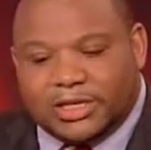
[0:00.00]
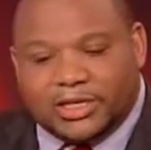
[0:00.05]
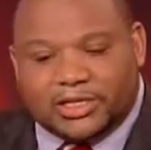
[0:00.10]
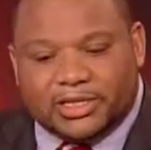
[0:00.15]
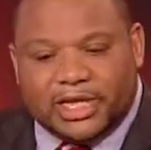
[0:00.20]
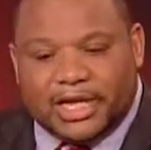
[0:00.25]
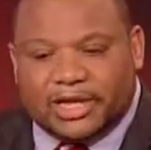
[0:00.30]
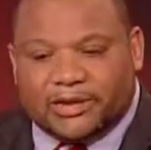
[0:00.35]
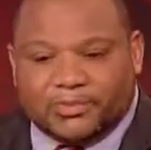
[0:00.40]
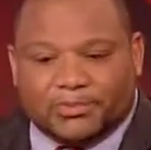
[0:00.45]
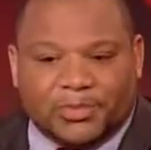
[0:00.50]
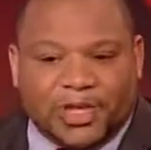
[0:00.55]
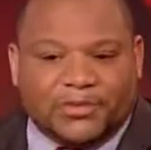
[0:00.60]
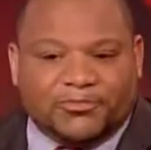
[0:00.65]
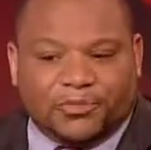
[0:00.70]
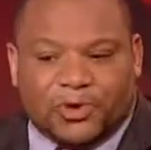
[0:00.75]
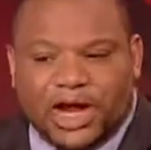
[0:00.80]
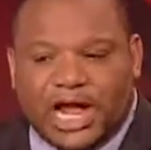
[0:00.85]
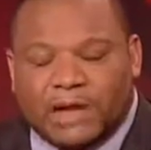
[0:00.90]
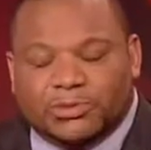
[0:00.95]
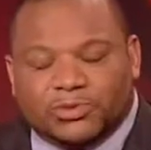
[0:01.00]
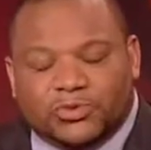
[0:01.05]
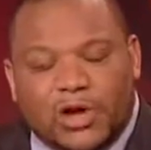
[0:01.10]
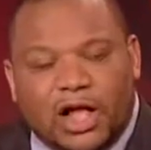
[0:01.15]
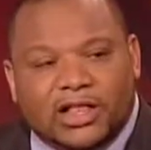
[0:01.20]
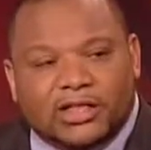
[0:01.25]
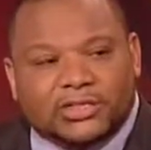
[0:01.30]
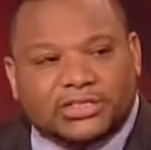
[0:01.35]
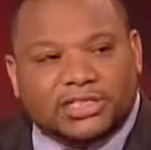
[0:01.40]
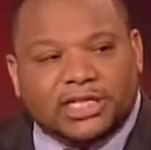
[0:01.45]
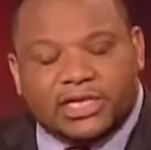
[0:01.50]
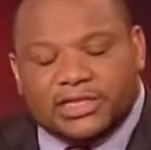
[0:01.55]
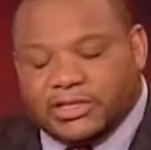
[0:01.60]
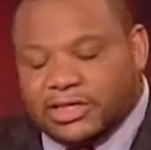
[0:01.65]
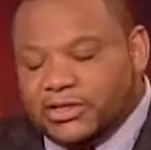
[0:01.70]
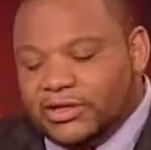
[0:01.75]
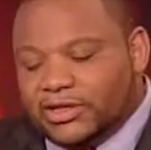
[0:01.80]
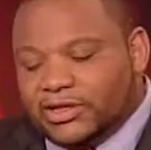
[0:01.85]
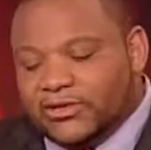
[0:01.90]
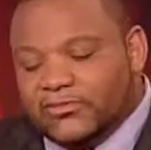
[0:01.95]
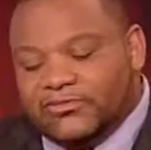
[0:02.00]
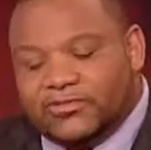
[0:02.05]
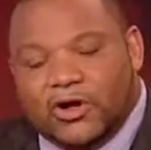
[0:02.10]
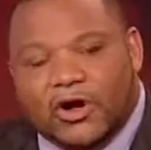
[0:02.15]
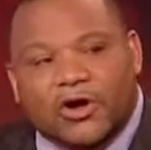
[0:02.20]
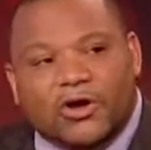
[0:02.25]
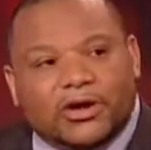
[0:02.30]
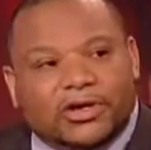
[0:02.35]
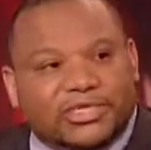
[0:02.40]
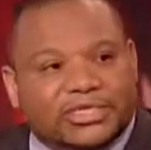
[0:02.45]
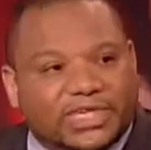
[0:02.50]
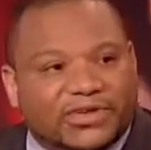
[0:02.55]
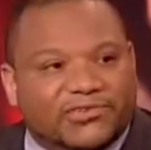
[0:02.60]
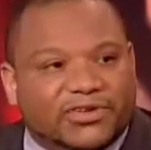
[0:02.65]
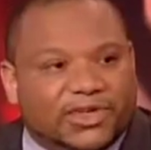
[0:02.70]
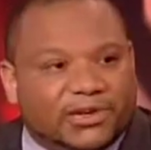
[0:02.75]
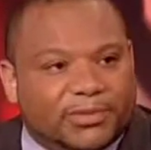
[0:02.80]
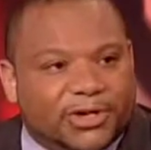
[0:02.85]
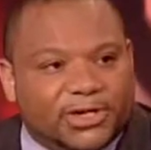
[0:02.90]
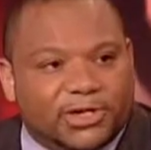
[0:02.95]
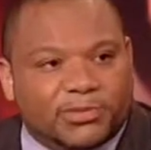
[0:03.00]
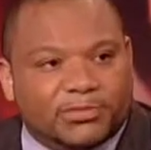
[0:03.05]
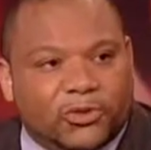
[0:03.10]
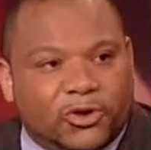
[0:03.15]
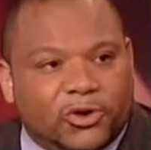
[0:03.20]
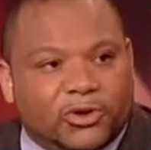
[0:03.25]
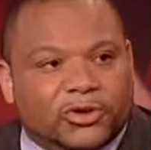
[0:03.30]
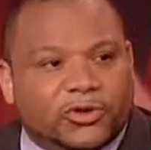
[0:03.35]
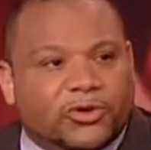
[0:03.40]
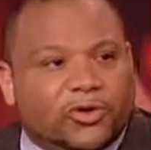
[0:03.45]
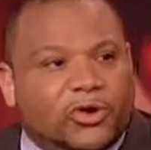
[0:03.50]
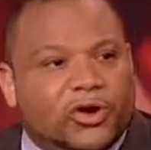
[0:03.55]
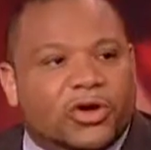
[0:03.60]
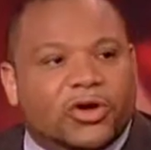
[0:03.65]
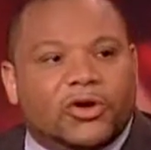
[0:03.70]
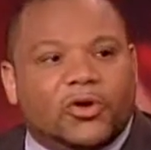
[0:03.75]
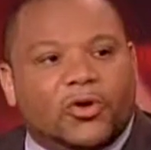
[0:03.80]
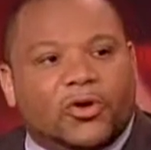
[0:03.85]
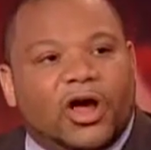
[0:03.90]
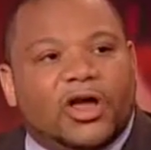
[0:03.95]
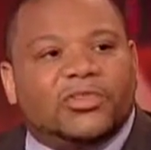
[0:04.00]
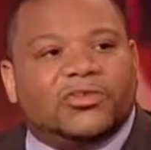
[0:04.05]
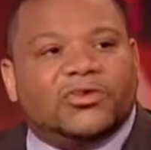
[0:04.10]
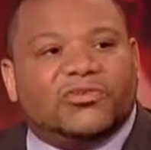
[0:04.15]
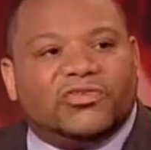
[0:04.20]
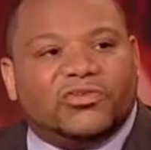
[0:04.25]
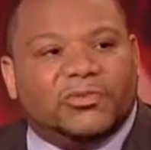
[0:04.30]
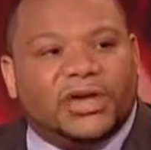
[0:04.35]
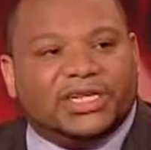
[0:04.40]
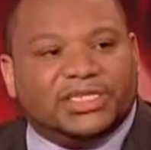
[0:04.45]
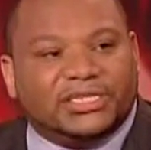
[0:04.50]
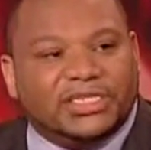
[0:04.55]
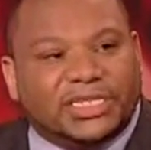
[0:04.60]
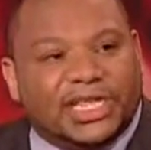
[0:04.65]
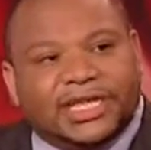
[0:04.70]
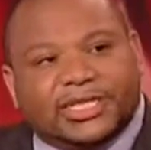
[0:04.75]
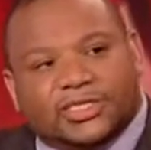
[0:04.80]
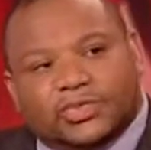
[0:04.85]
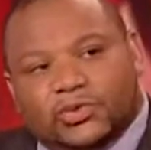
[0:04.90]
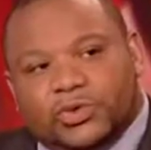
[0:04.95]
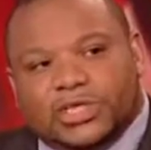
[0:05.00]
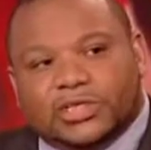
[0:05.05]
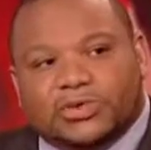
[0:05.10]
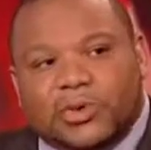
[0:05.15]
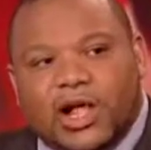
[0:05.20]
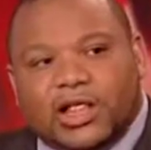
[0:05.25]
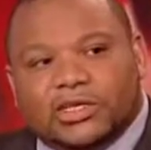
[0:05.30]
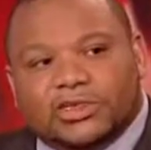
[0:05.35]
that may perhaps Wallace, they're looking at Florida to see if he committed a murder or other information that they can squeeze Wallace.